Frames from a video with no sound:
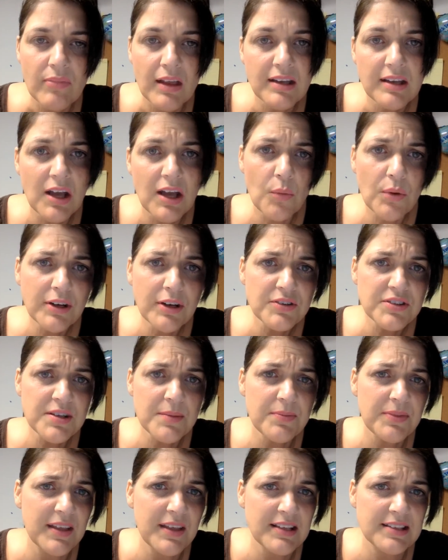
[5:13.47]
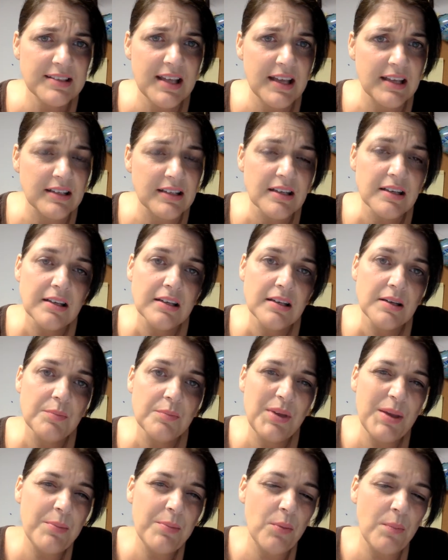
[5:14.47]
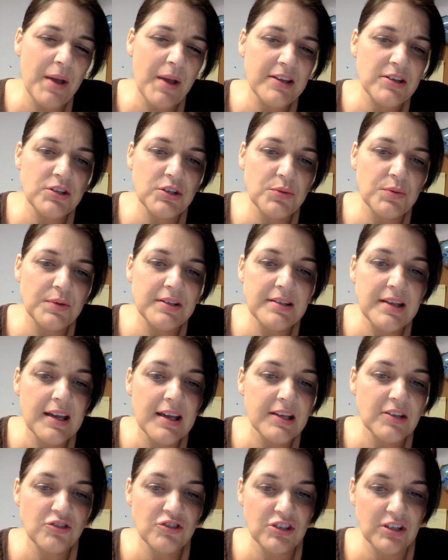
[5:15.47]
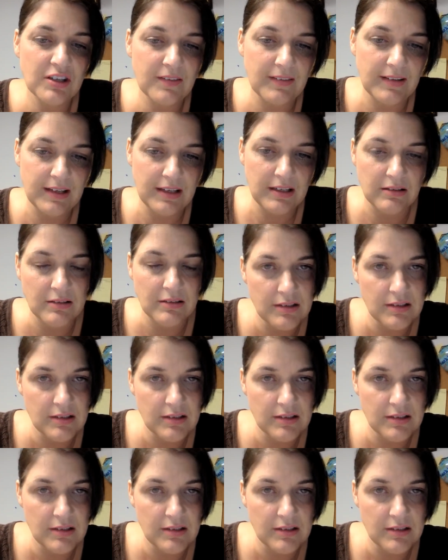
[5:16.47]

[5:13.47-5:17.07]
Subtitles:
Now, what are some things that people might do intentionally?